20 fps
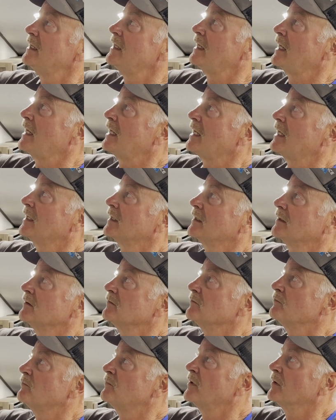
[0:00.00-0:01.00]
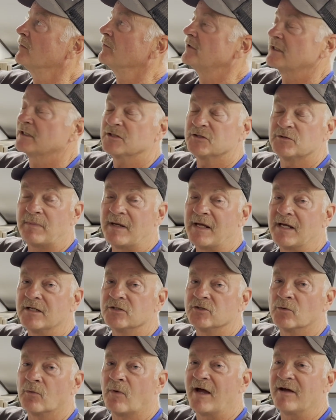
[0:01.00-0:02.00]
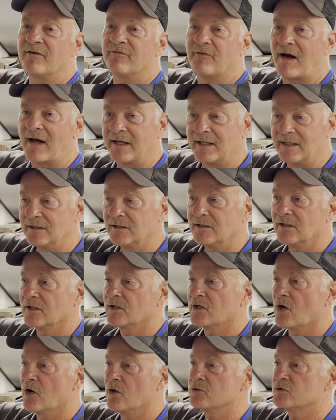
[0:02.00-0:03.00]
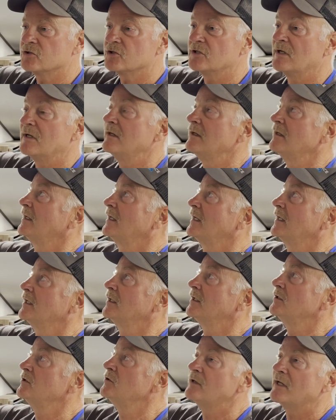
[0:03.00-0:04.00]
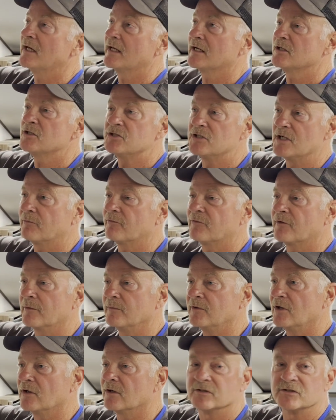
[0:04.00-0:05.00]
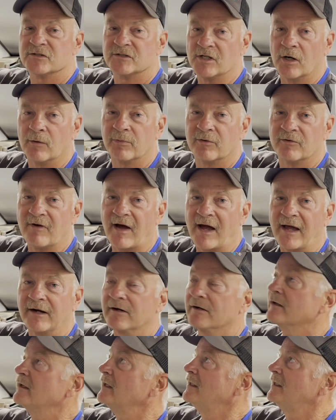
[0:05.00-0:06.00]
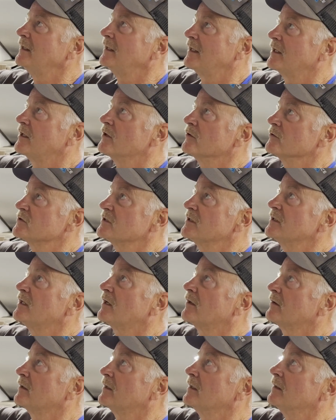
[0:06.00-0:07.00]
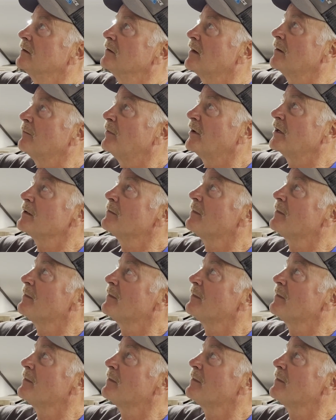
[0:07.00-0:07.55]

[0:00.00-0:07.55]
and be able to expand your Wi-Fi into the coach, and you get a chip from your cell provider. It goes in there, and a buddy of